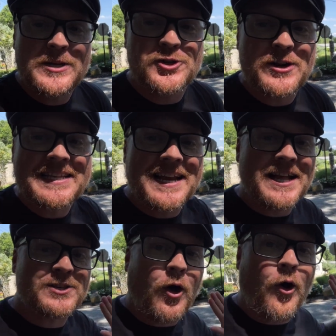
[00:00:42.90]
street
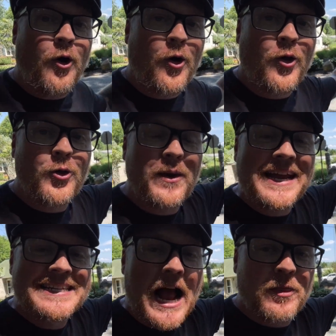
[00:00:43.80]
signs all the
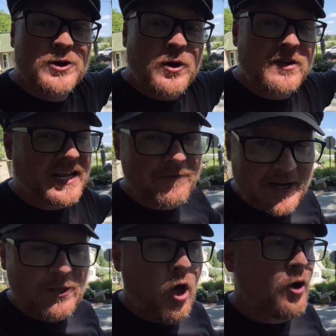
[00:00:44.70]
way down this road. It's not a
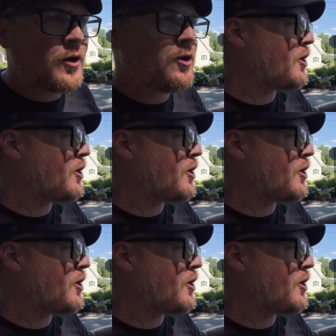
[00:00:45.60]
very long road. It